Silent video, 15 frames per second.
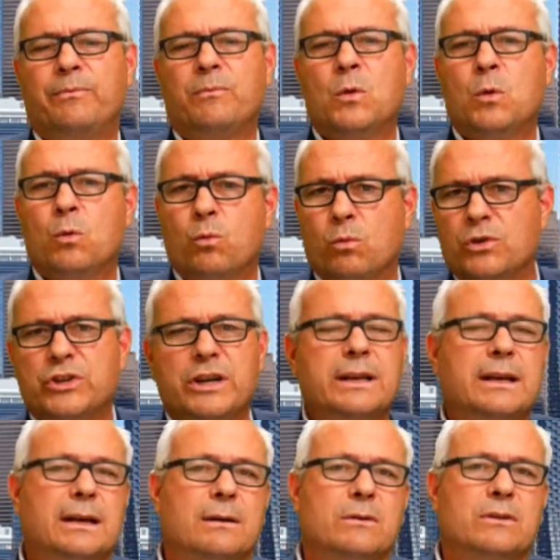We're
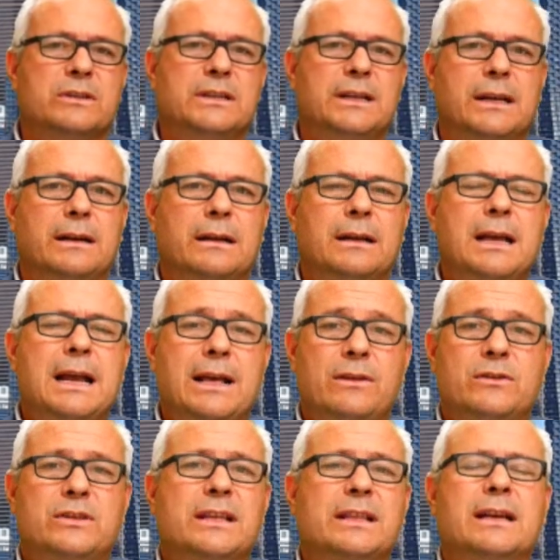shutting ours in. And they're
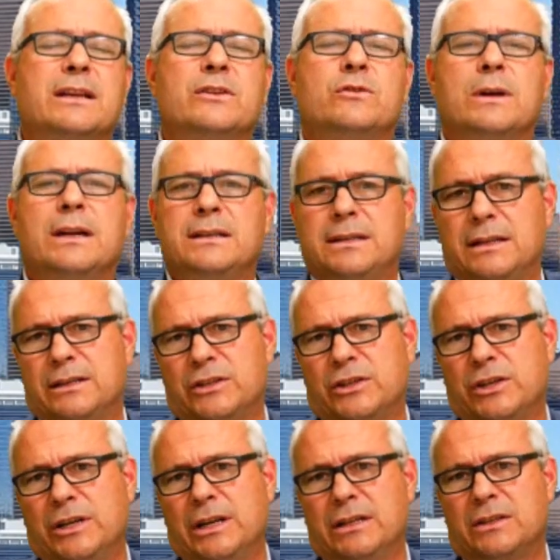saying they can
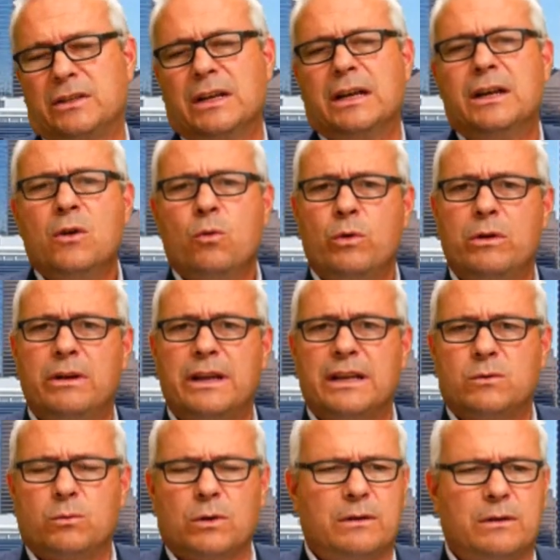transition us. We'll get to
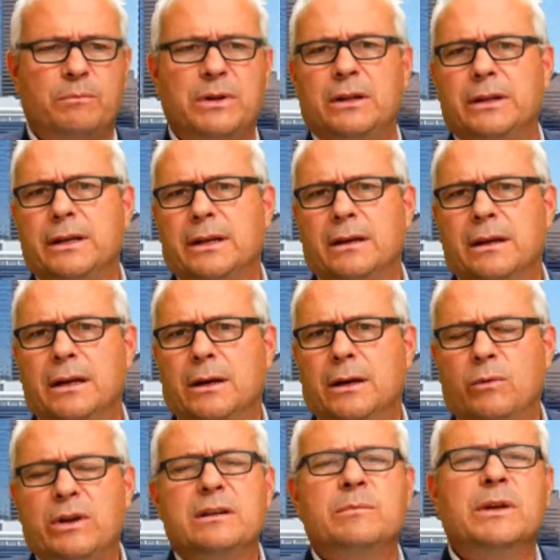work building
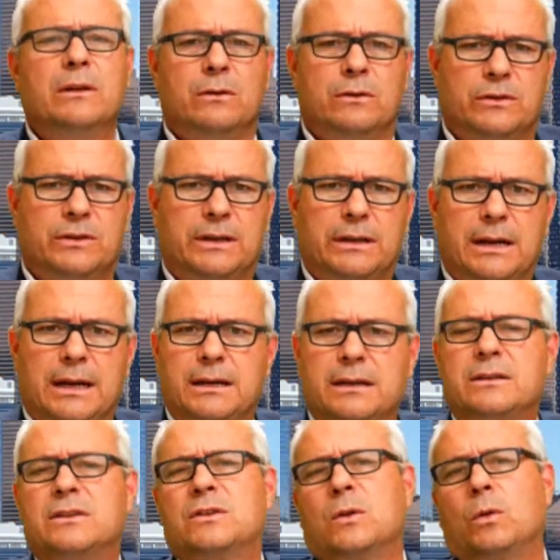windmills and
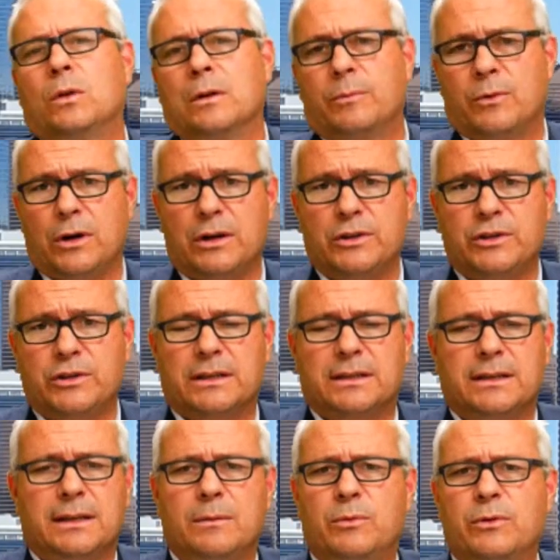solar projects, and
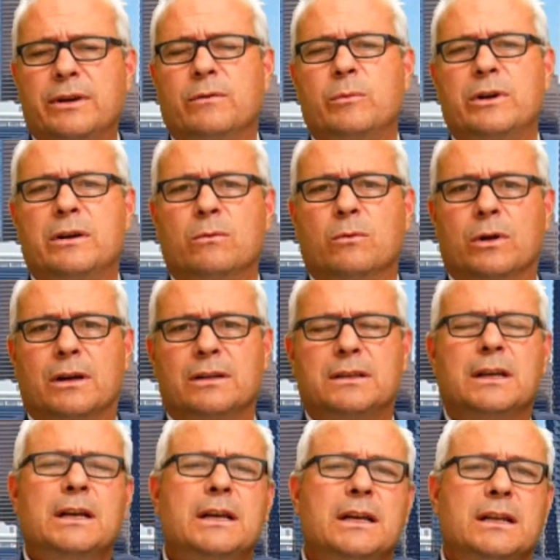that'll put everybody to work. It's
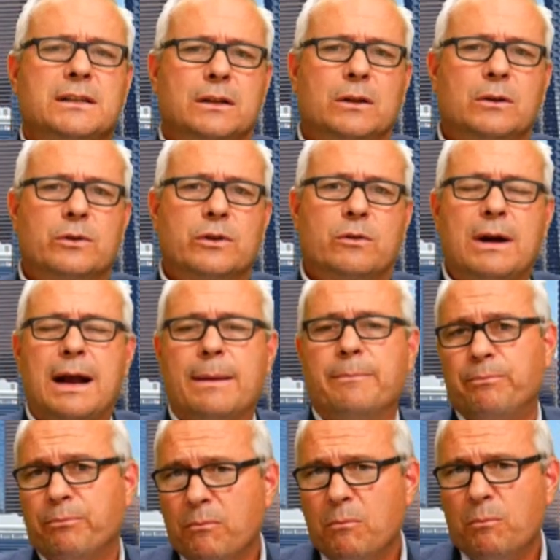a load of crap.
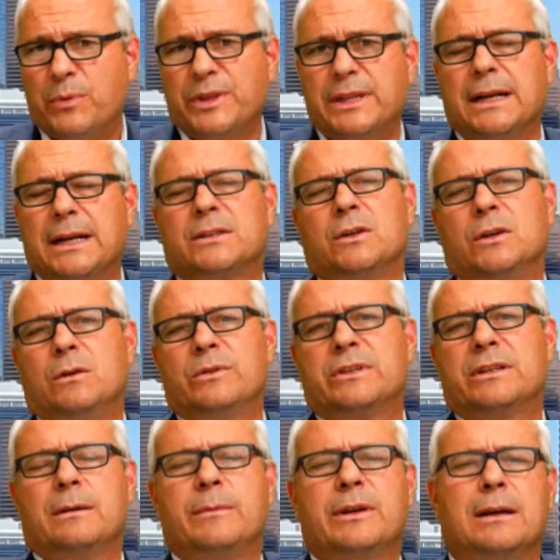But that's all what's
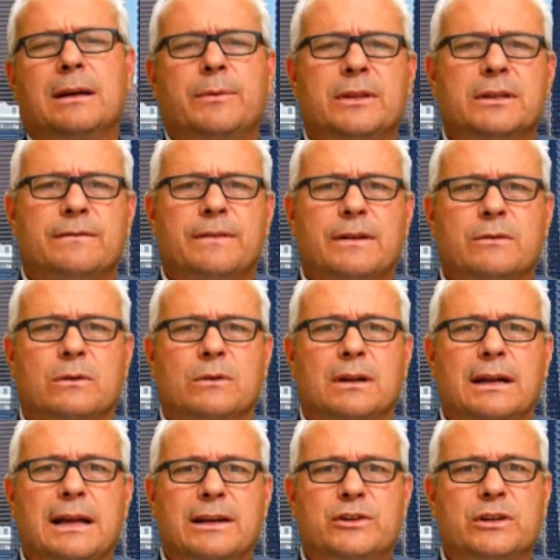coming up in this federal
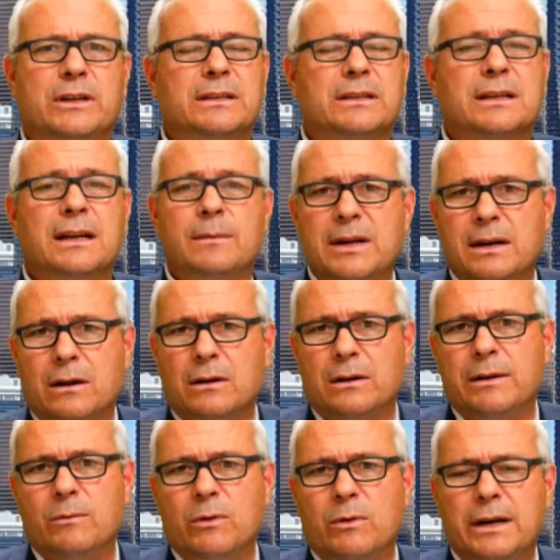election. It's going to be an ugly
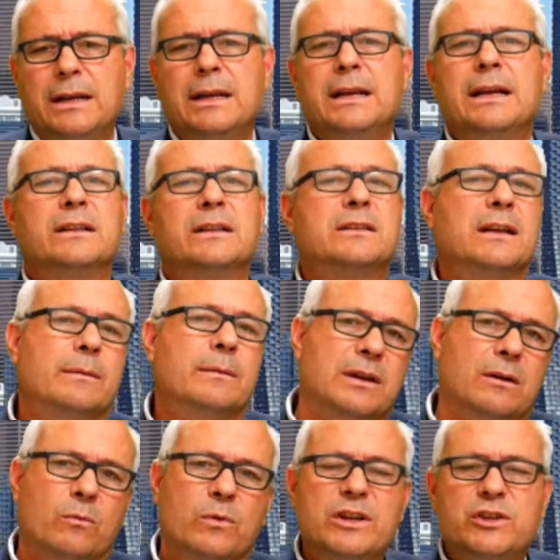one. It's going to be a
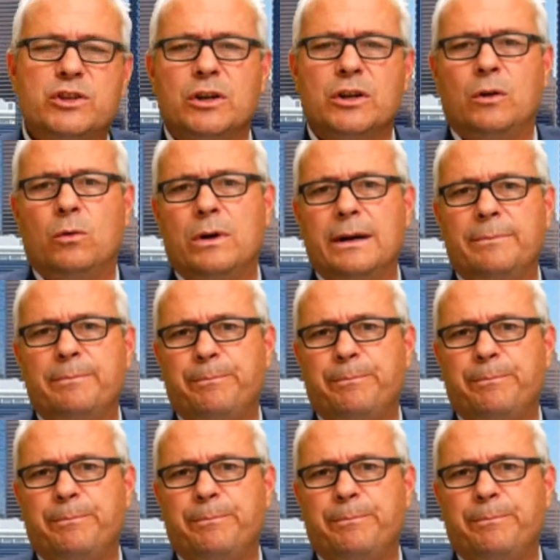regional one.